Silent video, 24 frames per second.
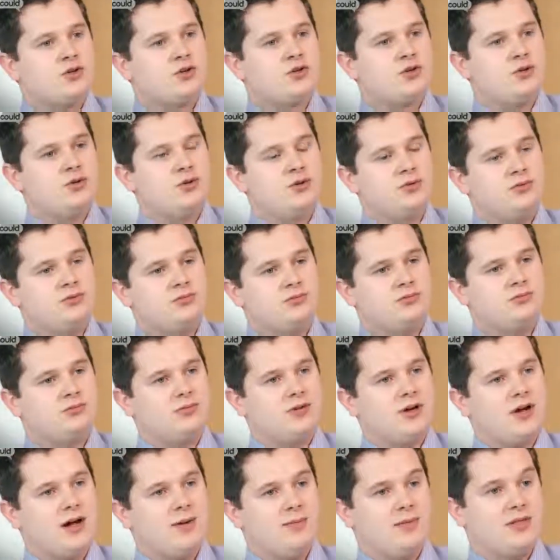so
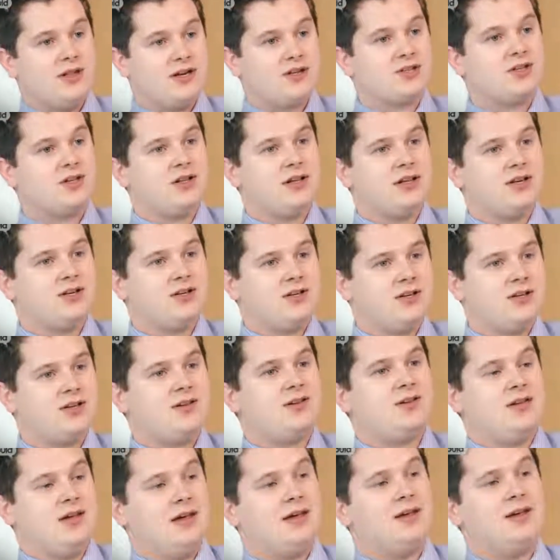I'm literally
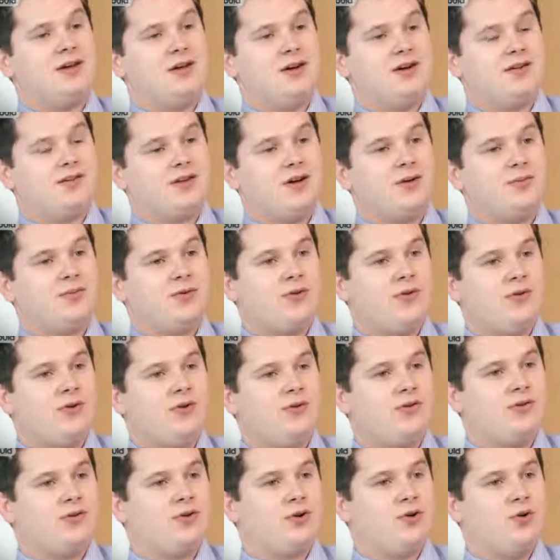getting geared up to
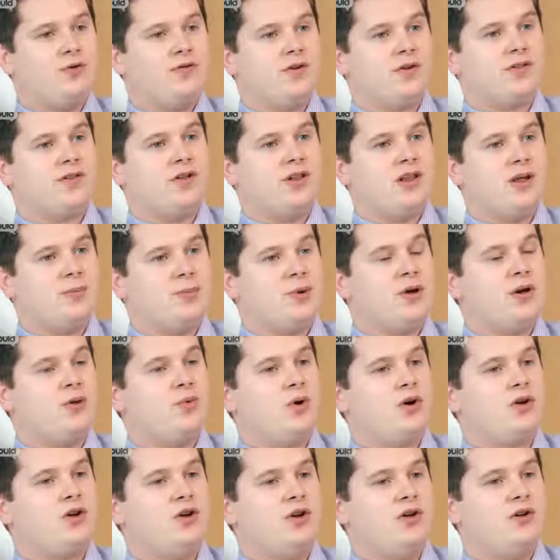go over to Libya and
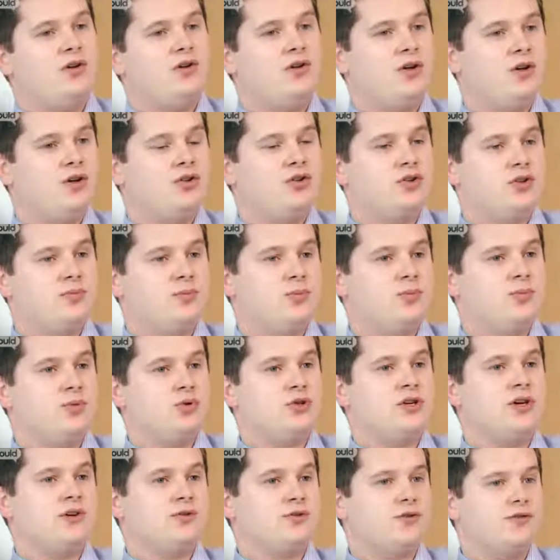work in
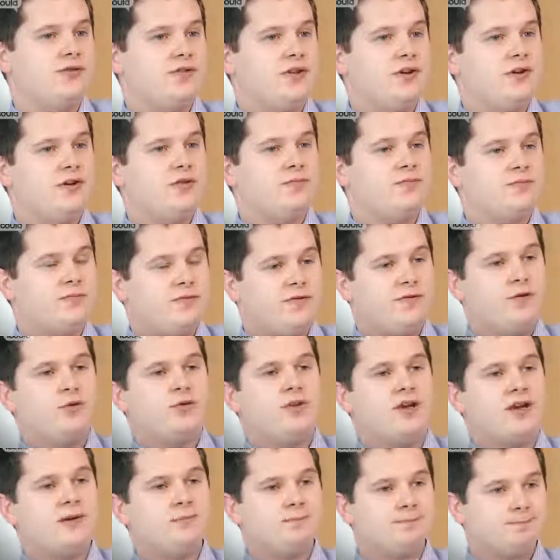projects over there full
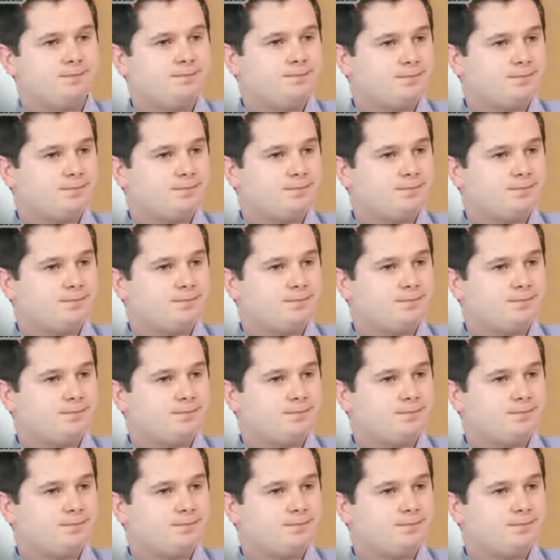time.